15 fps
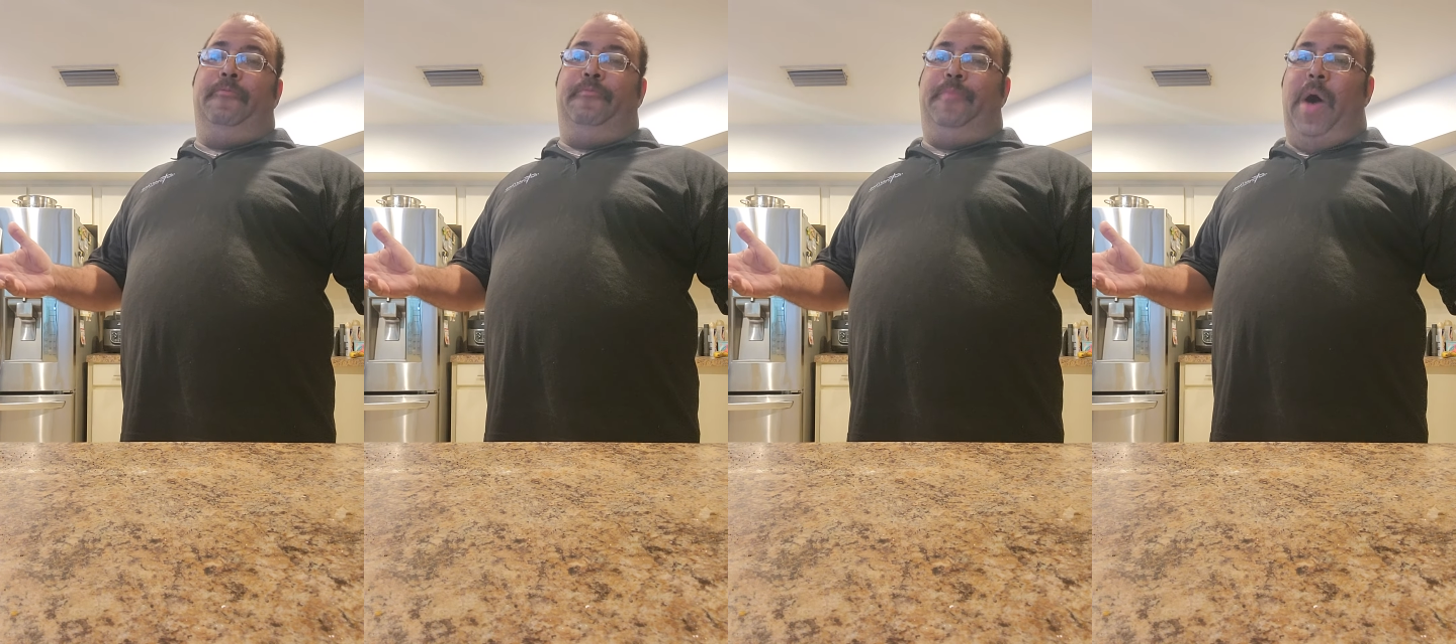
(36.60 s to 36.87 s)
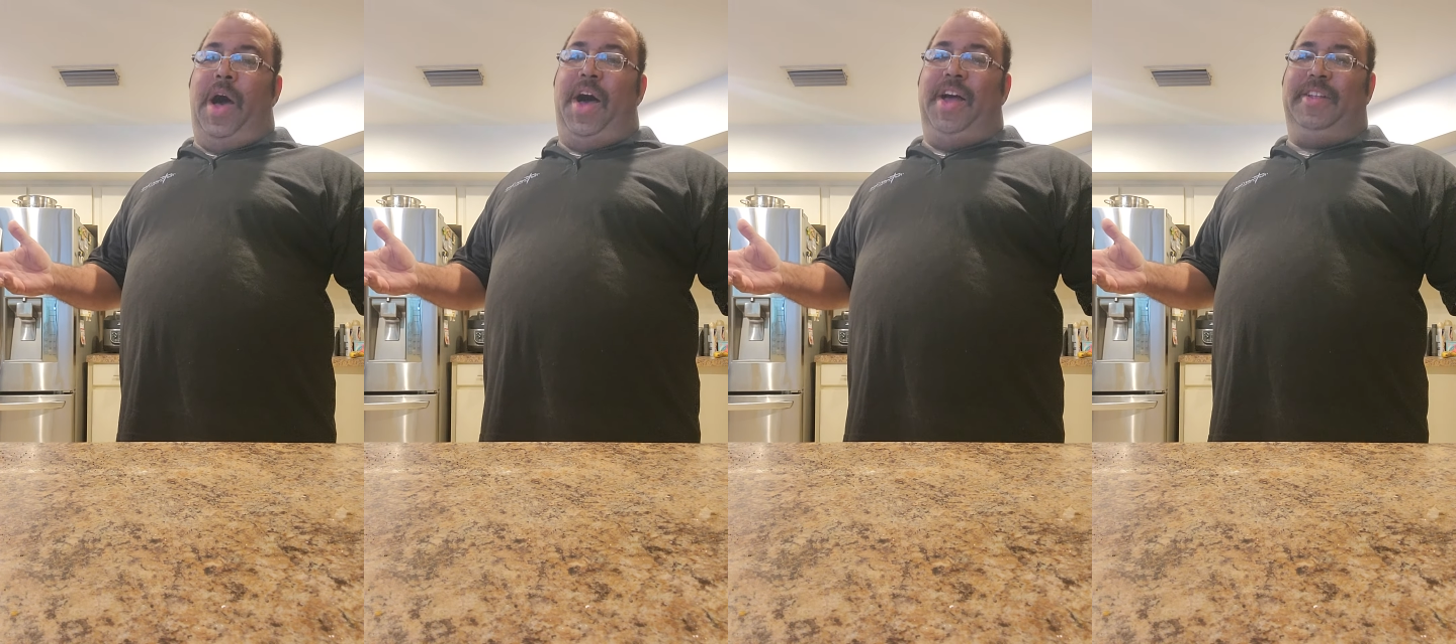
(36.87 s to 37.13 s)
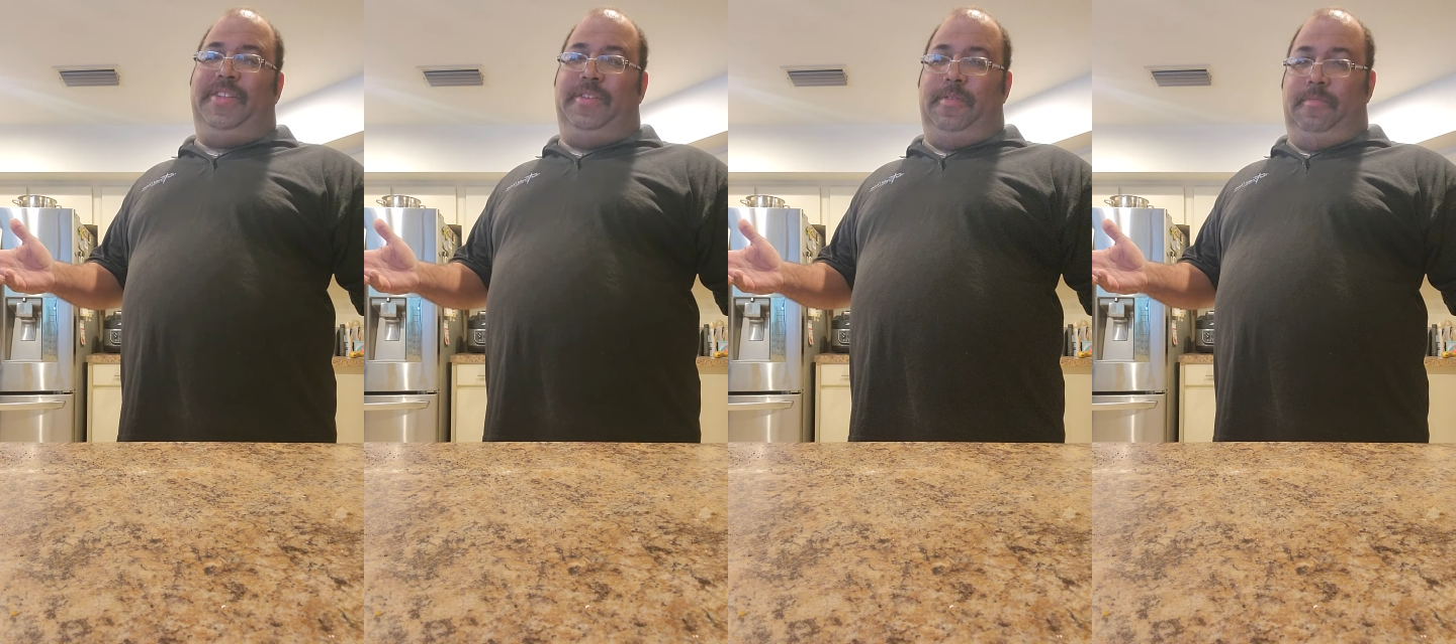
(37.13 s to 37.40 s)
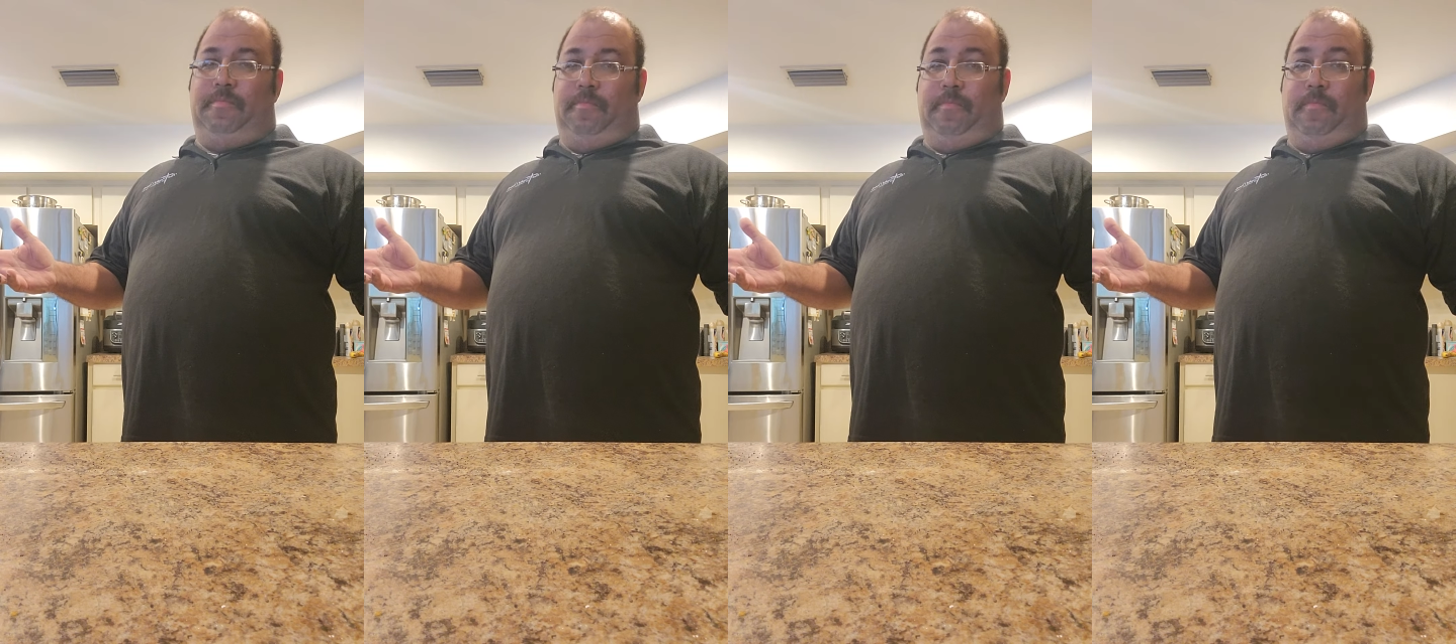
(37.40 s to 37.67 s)
But
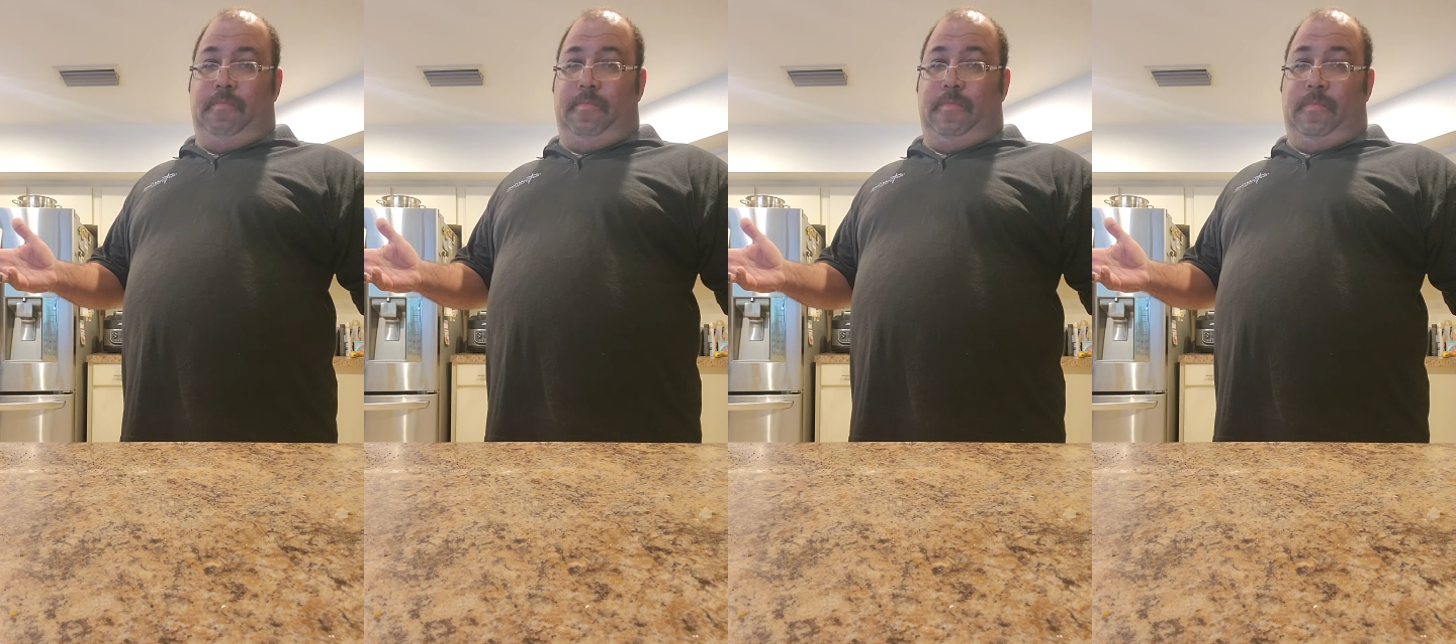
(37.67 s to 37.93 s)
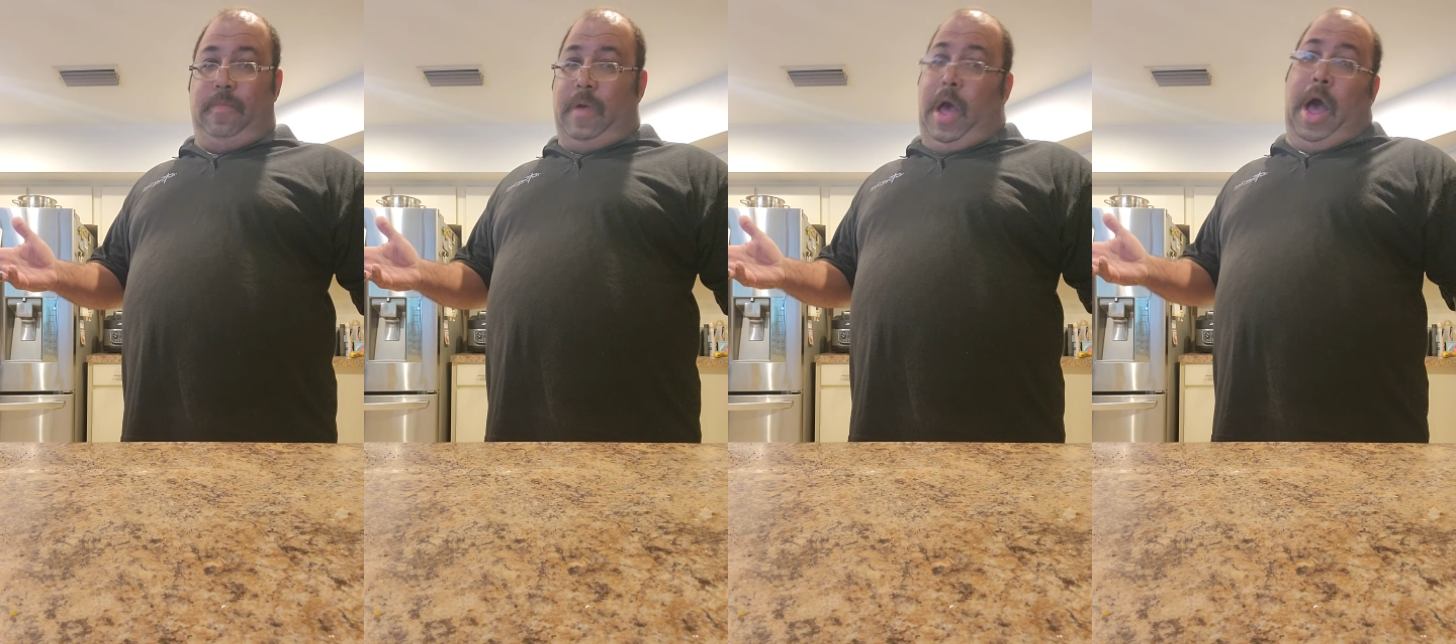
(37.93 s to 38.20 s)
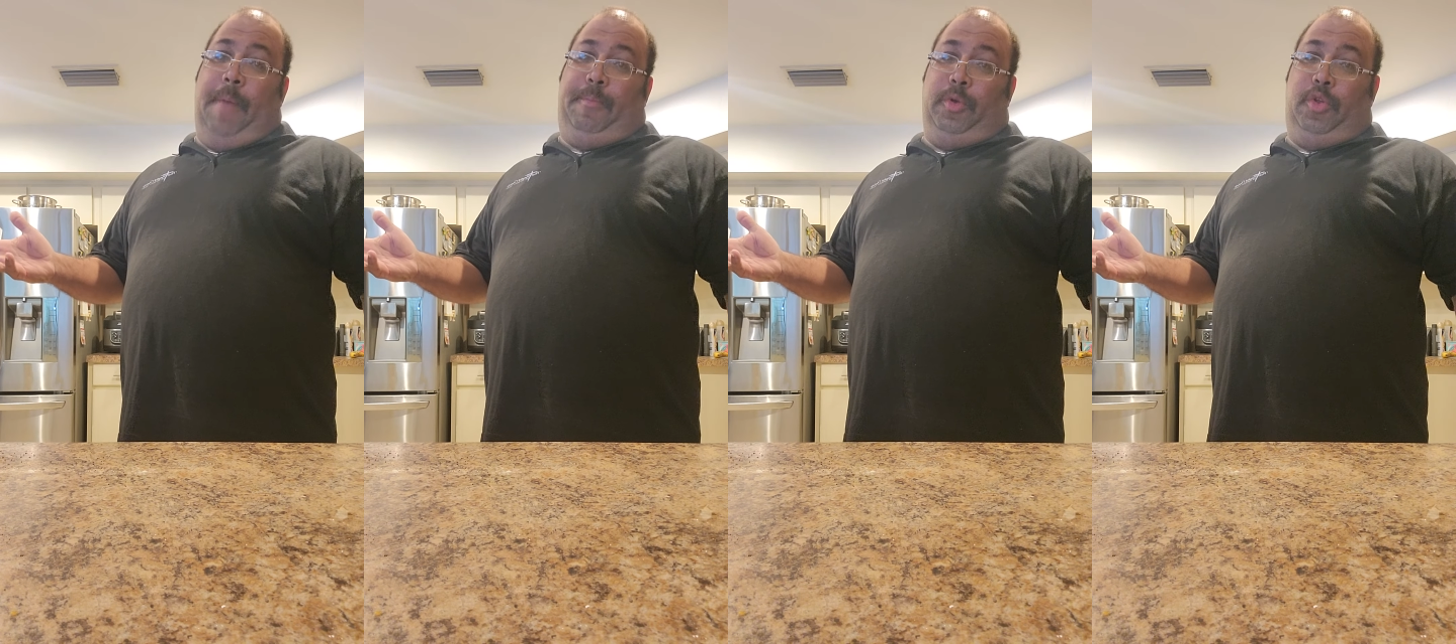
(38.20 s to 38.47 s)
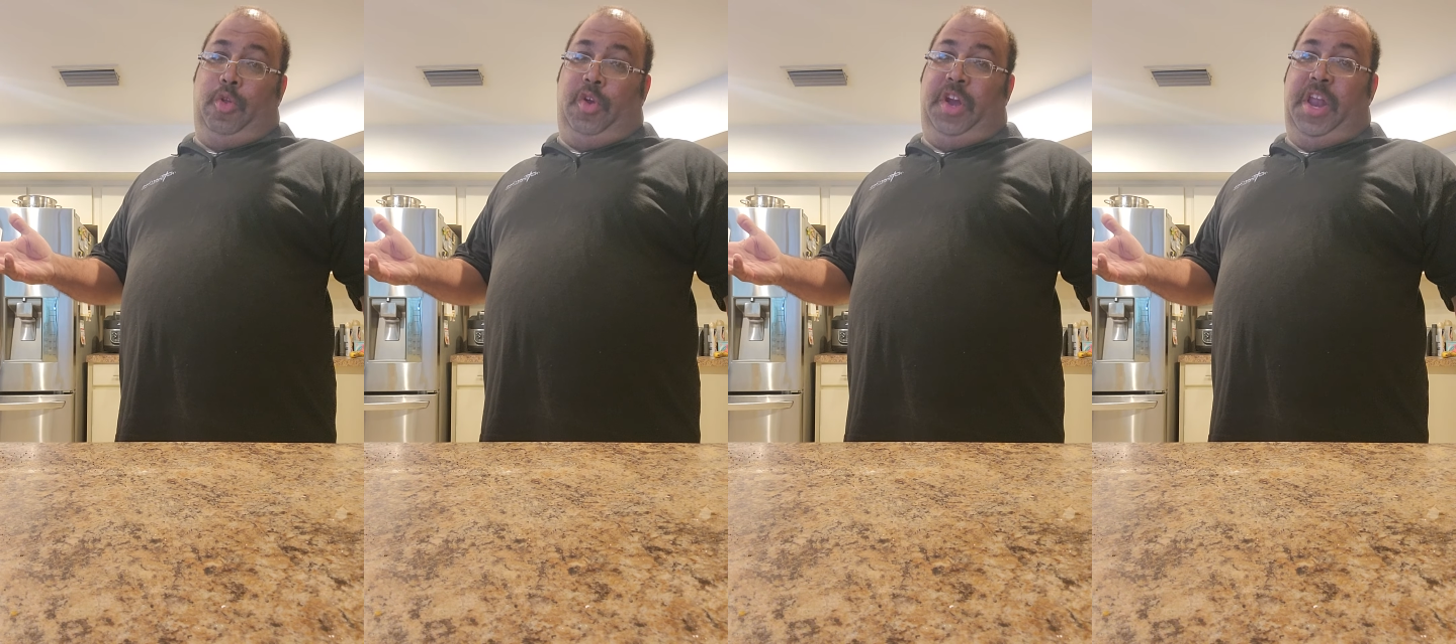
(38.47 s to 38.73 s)

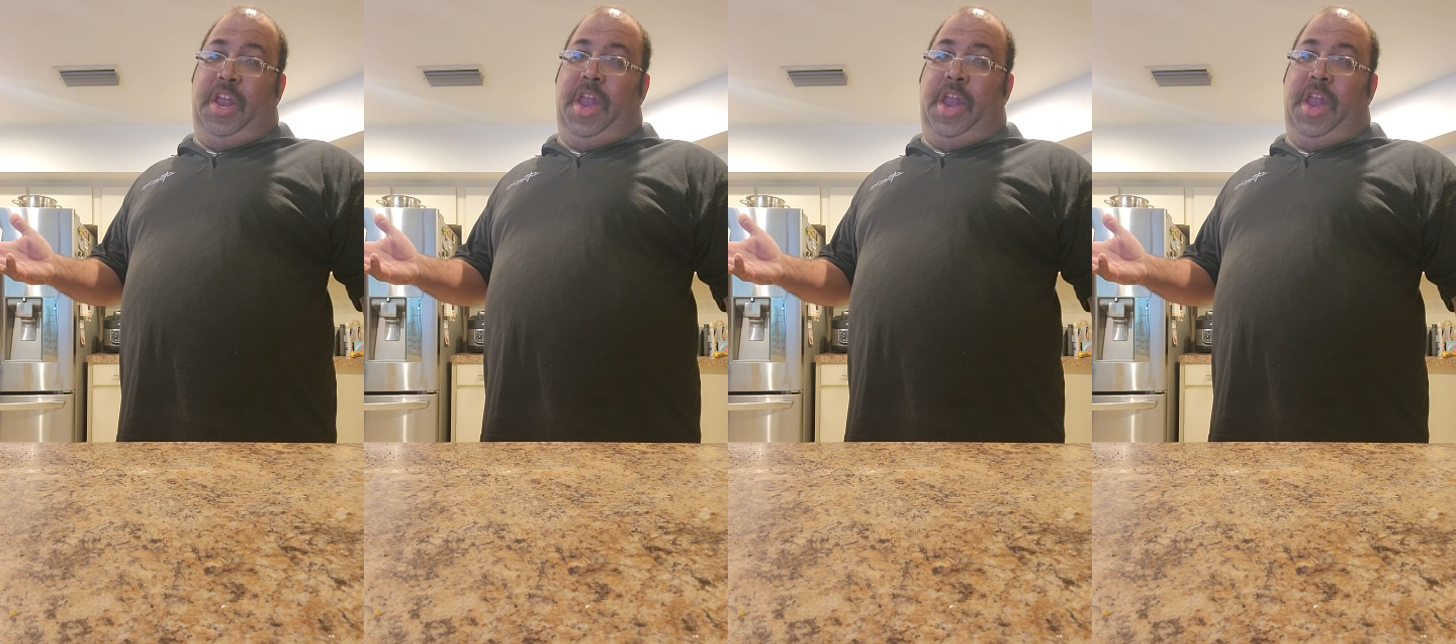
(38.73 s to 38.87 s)
opportunity